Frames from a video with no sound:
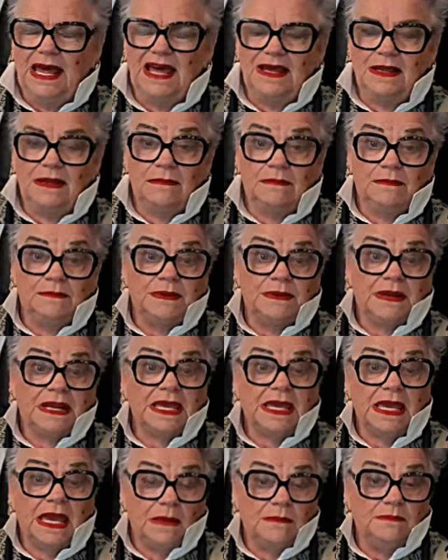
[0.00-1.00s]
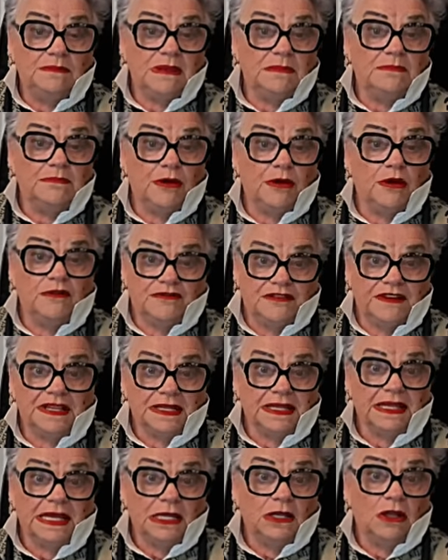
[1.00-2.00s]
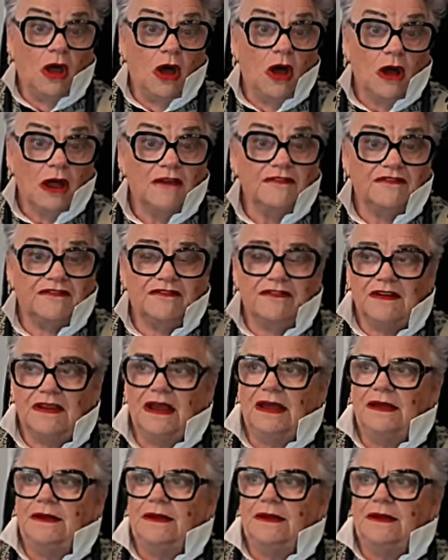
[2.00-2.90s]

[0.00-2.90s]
but it can be perfectly life.